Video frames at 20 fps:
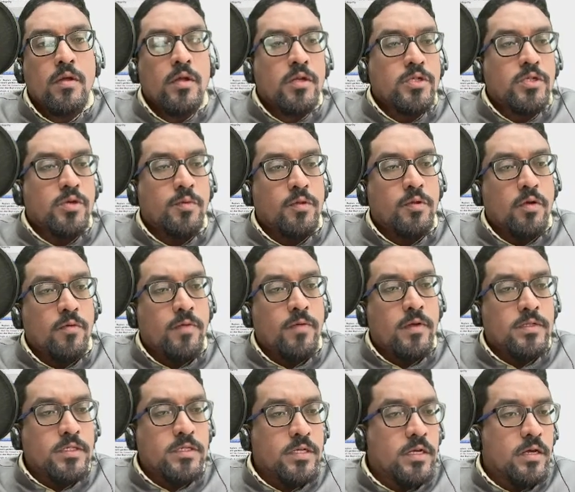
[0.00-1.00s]
So without
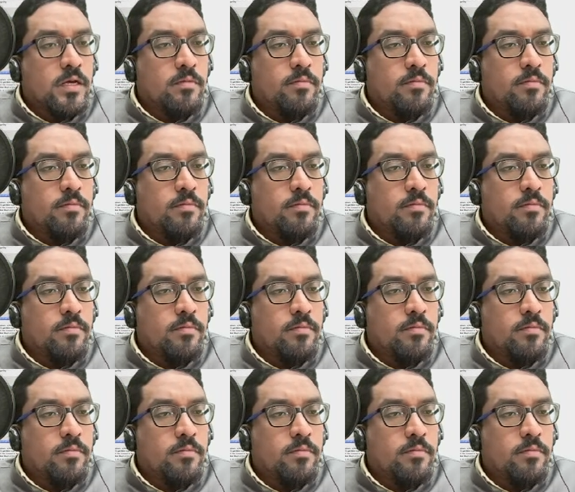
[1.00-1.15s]
wasting a